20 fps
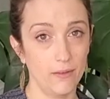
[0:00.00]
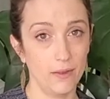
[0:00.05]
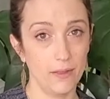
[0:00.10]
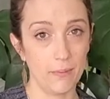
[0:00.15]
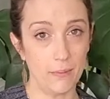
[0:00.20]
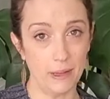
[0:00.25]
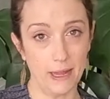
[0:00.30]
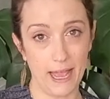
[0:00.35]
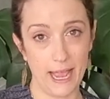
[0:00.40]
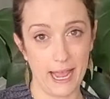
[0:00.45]
the
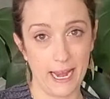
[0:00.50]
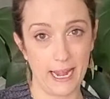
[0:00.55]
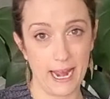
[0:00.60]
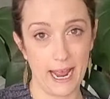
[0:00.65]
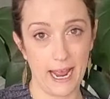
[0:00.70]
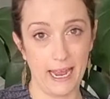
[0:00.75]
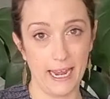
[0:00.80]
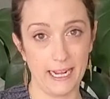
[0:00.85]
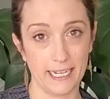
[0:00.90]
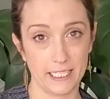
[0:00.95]
plant
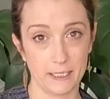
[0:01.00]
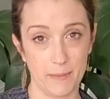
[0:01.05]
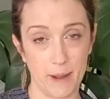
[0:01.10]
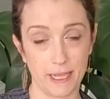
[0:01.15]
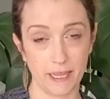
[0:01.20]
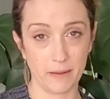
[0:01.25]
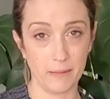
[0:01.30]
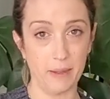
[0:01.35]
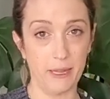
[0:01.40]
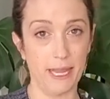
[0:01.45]
and
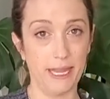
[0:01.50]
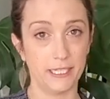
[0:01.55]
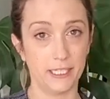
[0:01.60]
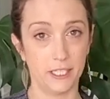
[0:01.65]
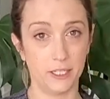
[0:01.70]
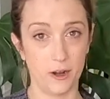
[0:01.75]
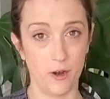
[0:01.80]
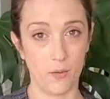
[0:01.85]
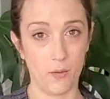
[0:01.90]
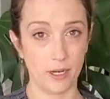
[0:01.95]
expect the plant
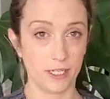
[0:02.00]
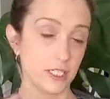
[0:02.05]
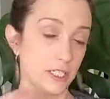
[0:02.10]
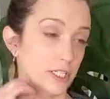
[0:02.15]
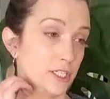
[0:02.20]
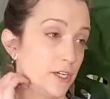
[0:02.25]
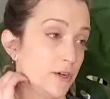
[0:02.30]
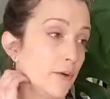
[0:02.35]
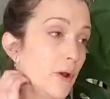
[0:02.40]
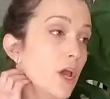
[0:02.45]
to know what to
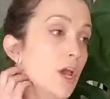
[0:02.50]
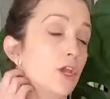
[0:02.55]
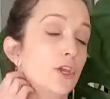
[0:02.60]
do.